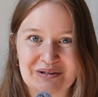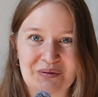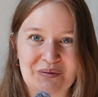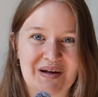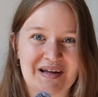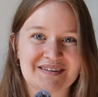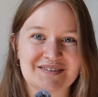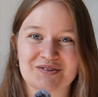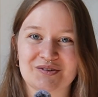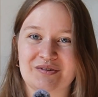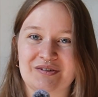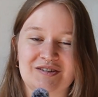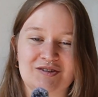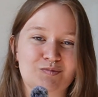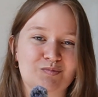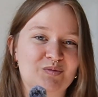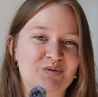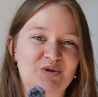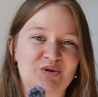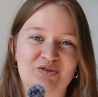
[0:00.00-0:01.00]
who has all
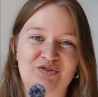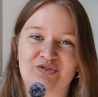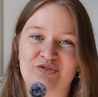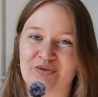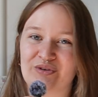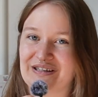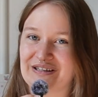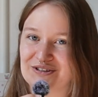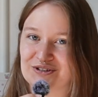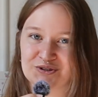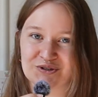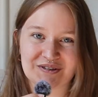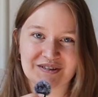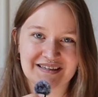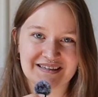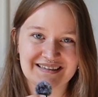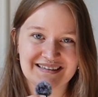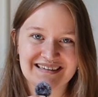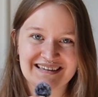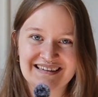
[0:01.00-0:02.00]
these beautiful,
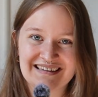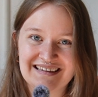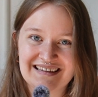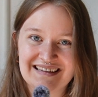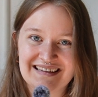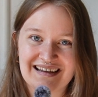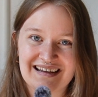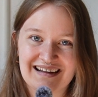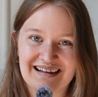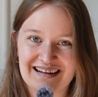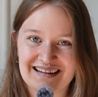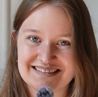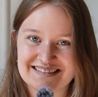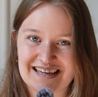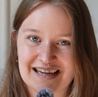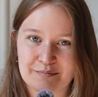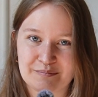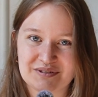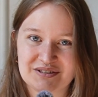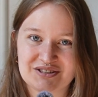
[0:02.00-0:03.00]
intricate
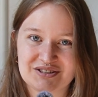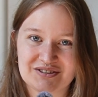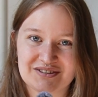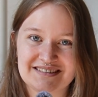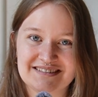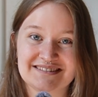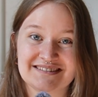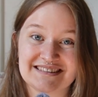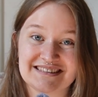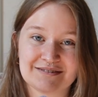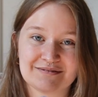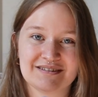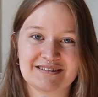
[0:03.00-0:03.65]
tapestries. This